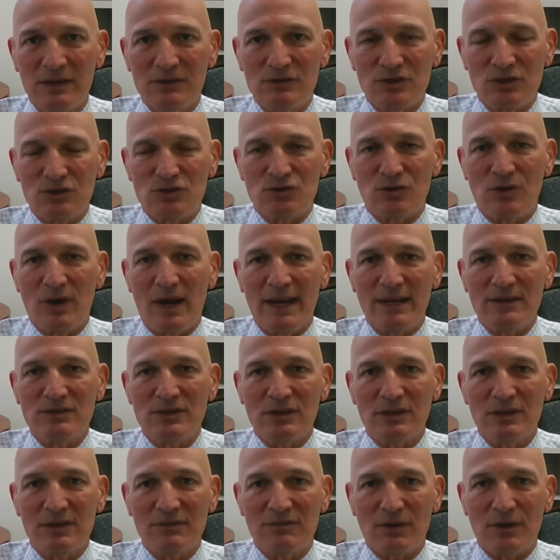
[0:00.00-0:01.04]
to try and
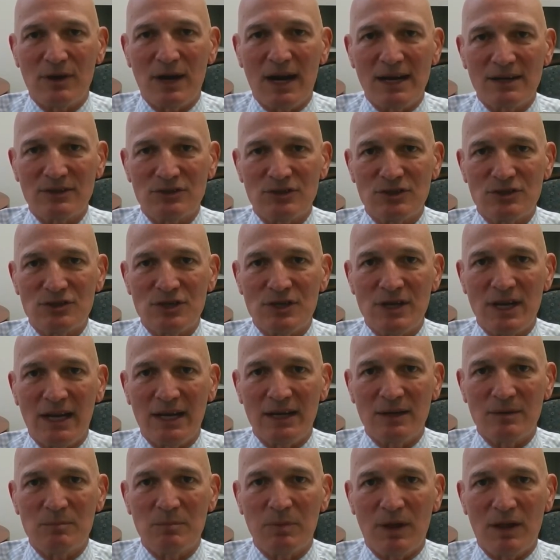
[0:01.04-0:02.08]
deliver
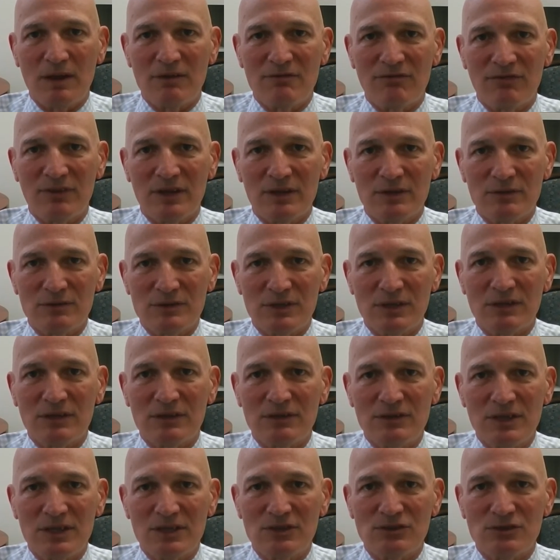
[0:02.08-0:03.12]
oxygenated blood flow to the
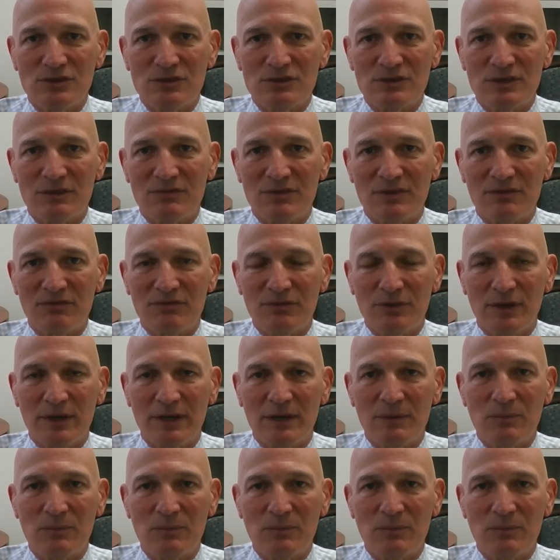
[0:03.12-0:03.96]
tissues of the foot.